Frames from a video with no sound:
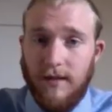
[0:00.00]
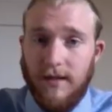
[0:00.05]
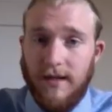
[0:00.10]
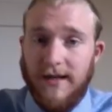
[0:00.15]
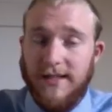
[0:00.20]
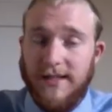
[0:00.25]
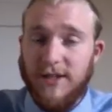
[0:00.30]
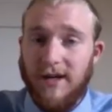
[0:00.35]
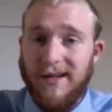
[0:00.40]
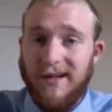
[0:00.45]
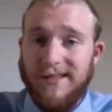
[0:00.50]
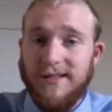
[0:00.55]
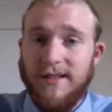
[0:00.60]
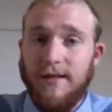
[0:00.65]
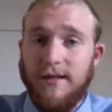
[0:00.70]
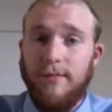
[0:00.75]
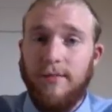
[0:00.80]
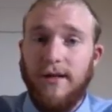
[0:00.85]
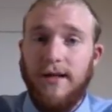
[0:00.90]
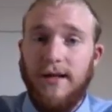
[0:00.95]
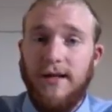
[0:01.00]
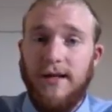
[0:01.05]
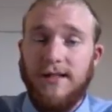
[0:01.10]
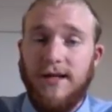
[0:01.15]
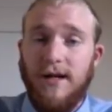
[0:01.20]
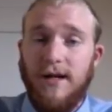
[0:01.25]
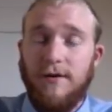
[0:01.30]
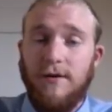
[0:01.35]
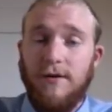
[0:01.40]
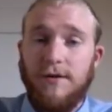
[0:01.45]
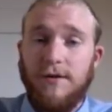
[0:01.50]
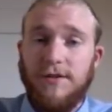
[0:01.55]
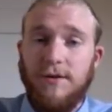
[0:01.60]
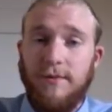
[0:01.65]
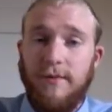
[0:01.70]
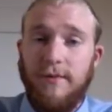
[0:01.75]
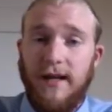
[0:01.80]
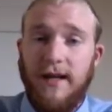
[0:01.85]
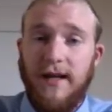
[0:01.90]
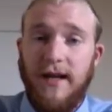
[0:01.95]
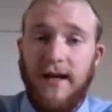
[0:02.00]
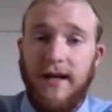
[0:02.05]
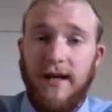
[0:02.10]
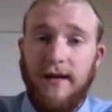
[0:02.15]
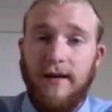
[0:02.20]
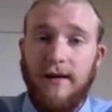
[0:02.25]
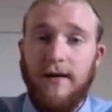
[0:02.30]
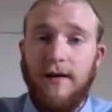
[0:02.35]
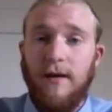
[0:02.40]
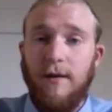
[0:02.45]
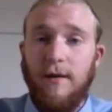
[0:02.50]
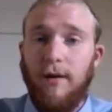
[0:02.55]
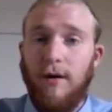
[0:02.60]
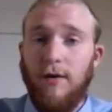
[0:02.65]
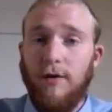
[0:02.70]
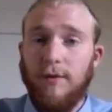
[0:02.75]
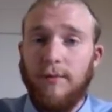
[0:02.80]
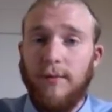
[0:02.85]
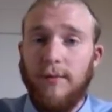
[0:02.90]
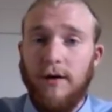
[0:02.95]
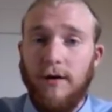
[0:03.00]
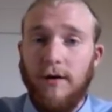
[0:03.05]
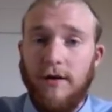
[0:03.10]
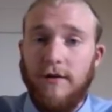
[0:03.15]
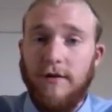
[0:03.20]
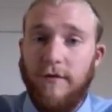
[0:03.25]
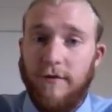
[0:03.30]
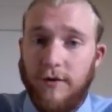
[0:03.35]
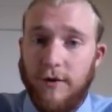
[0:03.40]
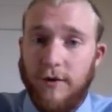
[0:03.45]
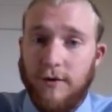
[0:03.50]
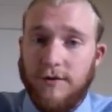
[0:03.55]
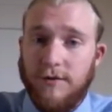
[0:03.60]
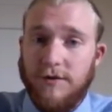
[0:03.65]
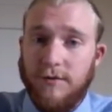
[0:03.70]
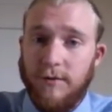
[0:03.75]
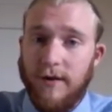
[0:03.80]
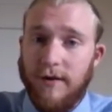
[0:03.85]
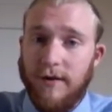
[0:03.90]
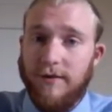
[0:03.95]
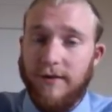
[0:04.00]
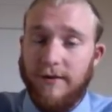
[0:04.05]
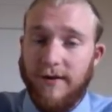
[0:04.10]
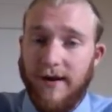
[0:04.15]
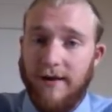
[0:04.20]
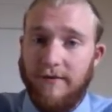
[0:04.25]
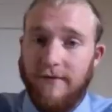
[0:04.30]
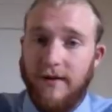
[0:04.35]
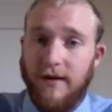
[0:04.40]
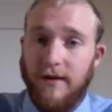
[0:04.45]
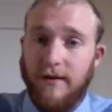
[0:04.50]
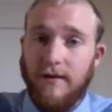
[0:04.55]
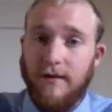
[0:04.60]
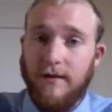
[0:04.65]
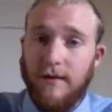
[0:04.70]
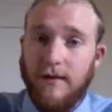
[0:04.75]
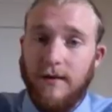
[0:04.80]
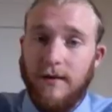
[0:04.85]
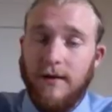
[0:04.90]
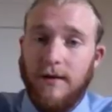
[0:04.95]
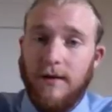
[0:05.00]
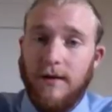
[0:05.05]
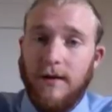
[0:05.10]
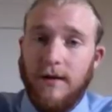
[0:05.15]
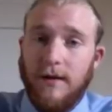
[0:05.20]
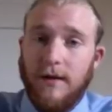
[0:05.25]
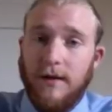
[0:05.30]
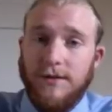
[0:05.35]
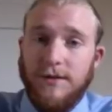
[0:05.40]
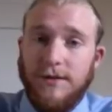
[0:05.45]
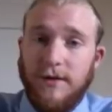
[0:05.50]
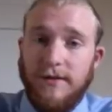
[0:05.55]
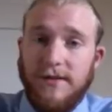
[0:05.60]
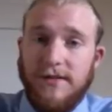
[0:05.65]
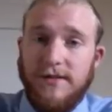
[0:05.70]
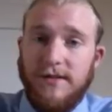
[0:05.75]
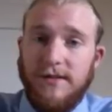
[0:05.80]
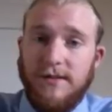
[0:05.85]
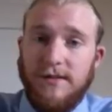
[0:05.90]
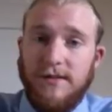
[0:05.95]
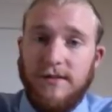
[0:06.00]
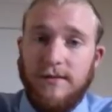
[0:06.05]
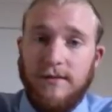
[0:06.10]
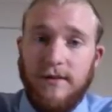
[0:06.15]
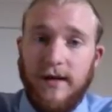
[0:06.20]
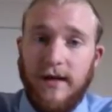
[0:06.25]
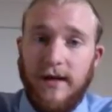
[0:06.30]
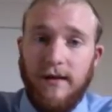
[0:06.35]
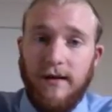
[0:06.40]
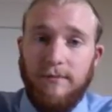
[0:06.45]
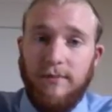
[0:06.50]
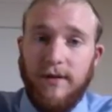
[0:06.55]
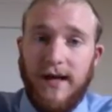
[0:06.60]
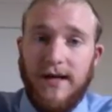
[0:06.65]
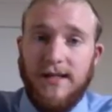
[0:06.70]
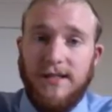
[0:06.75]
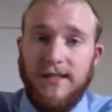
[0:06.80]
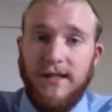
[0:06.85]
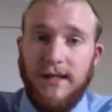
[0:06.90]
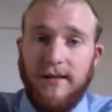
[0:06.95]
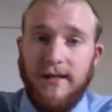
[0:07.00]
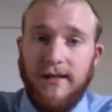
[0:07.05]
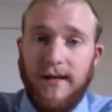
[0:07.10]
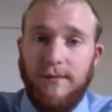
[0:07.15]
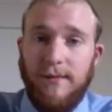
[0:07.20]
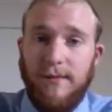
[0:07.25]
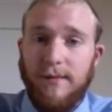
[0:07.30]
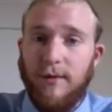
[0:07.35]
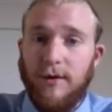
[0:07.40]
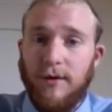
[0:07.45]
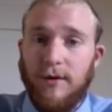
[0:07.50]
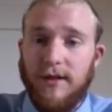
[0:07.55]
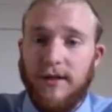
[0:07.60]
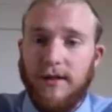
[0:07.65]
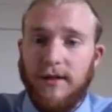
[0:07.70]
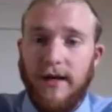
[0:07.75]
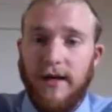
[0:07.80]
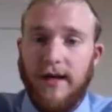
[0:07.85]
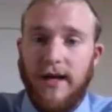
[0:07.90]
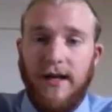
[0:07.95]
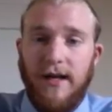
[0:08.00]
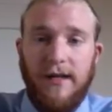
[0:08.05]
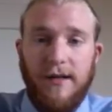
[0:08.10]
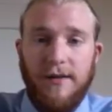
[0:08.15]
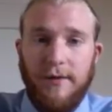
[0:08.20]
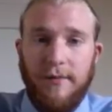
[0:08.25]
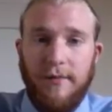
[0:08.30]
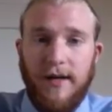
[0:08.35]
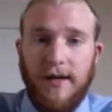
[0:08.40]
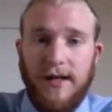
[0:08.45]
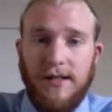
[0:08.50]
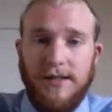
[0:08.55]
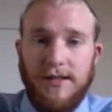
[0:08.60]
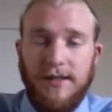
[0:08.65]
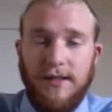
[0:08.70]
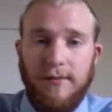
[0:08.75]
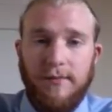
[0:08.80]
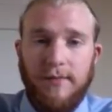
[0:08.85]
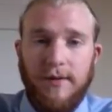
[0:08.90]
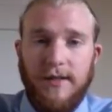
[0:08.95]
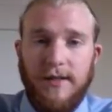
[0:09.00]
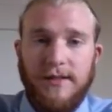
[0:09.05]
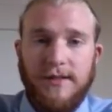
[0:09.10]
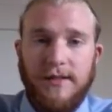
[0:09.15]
A Chinese company has also made a polymer infused with graphene. So this is a plastic that can be molded like any other plastic, but